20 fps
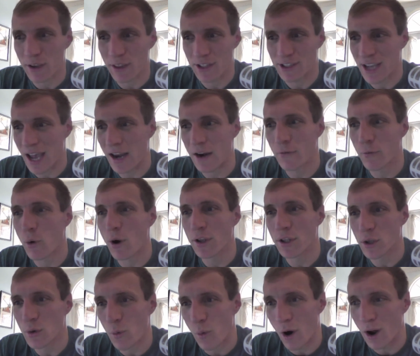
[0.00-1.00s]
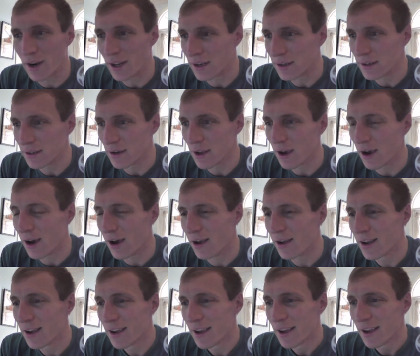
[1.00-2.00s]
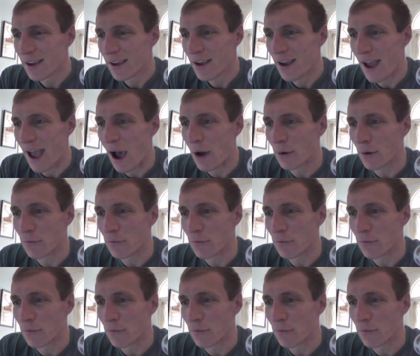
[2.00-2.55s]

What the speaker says: That's kind of what you wanted out